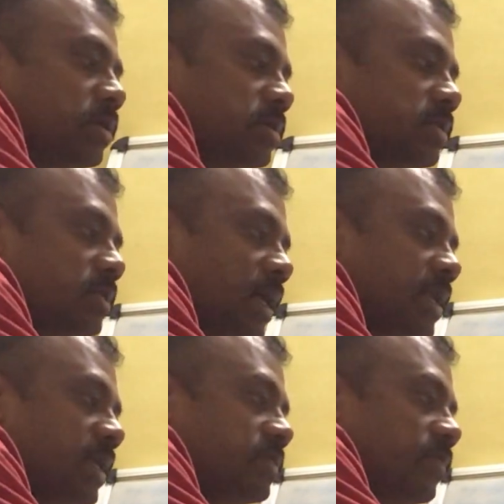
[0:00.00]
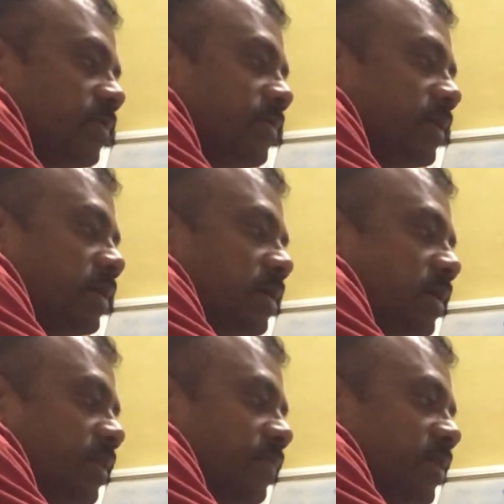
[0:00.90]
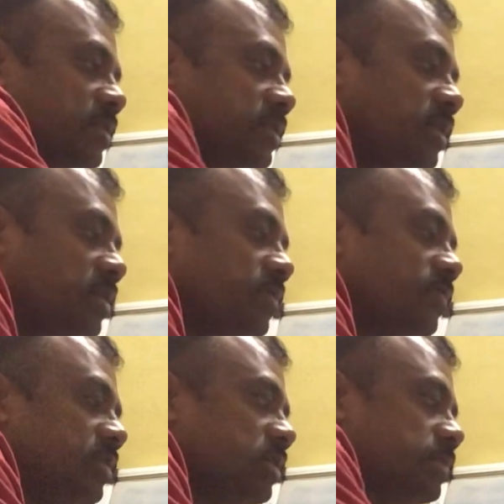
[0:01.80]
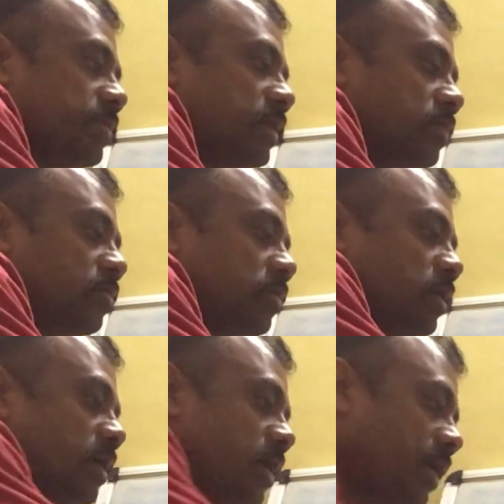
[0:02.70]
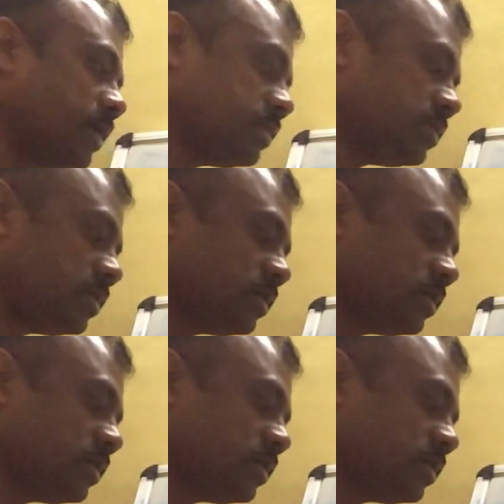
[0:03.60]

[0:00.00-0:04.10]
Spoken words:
sin x will be differentiated with respect to x.